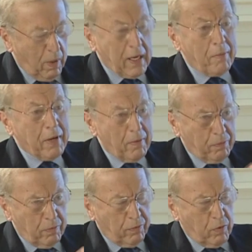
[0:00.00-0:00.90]
We're coming
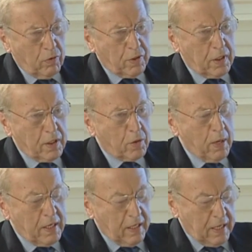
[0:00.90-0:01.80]
up, of course, to the
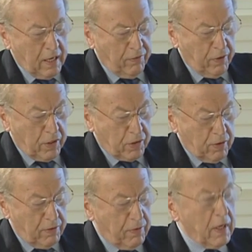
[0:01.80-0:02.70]
20th
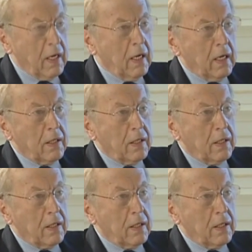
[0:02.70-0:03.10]
anniversary of the